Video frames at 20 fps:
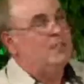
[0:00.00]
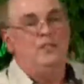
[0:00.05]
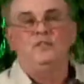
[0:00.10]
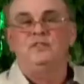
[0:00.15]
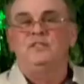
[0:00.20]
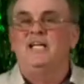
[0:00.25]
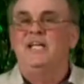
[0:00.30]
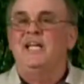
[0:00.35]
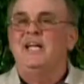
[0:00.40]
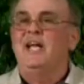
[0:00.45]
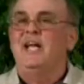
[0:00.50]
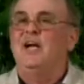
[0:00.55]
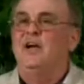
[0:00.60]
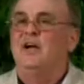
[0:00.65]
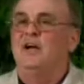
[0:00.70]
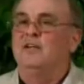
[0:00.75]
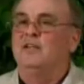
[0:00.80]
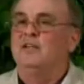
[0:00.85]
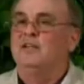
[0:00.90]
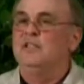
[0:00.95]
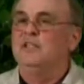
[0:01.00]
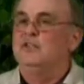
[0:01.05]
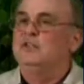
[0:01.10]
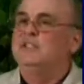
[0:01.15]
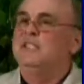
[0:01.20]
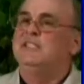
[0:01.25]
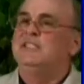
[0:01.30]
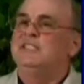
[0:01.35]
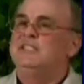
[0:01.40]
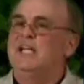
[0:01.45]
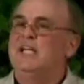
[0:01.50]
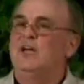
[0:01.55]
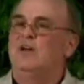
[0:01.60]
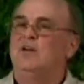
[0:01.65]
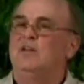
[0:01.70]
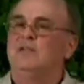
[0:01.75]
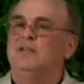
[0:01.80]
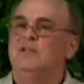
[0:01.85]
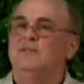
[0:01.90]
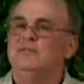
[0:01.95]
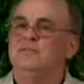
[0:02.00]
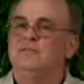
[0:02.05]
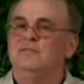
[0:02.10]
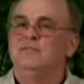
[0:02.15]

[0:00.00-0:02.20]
You see an ear. You see silk.